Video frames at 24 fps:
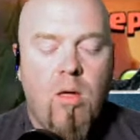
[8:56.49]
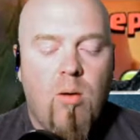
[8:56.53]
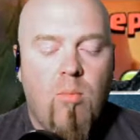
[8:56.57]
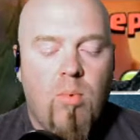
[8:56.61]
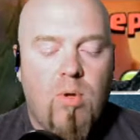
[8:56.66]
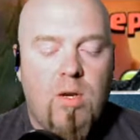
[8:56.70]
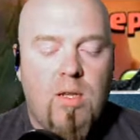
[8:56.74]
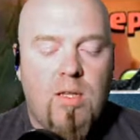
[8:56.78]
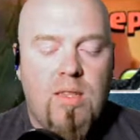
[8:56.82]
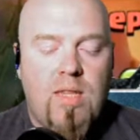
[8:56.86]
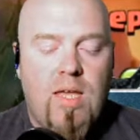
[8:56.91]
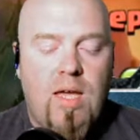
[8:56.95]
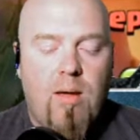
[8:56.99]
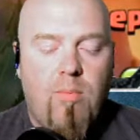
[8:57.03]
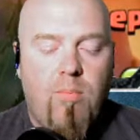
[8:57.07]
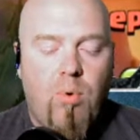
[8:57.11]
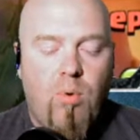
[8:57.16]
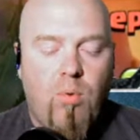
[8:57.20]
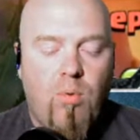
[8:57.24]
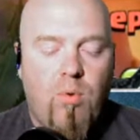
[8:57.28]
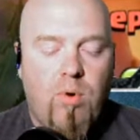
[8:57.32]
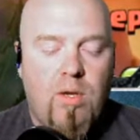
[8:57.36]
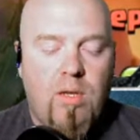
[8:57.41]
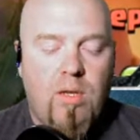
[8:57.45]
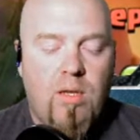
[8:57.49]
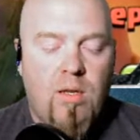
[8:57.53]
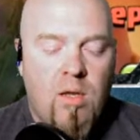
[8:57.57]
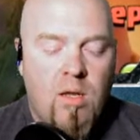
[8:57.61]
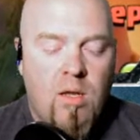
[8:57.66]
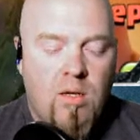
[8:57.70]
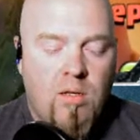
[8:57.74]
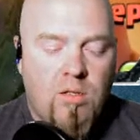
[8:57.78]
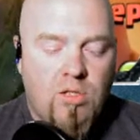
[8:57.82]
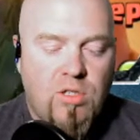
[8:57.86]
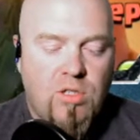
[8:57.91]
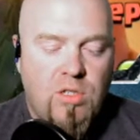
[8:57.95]
But at that point,
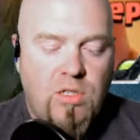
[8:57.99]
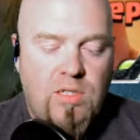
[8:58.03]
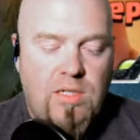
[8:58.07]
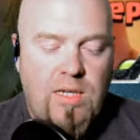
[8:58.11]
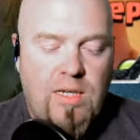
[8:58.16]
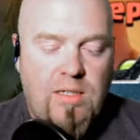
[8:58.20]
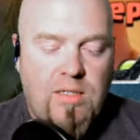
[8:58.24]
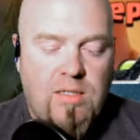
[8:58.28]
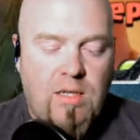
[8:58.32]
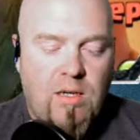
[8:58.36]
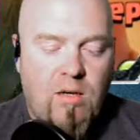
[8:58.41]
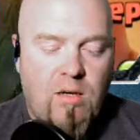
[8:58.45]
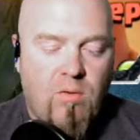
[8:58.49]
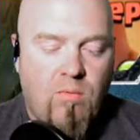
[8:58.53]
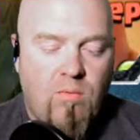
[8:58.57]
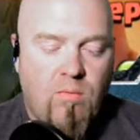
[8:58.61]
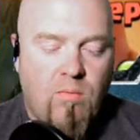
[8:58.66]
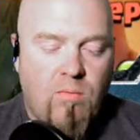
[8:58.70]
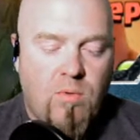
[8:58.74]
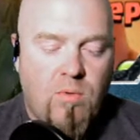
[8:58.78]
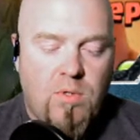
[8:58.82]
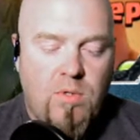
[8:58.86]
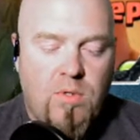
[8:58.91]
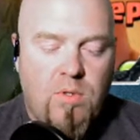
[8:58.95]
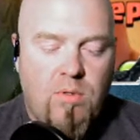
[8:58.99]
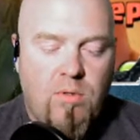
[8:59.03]
she takes out 1,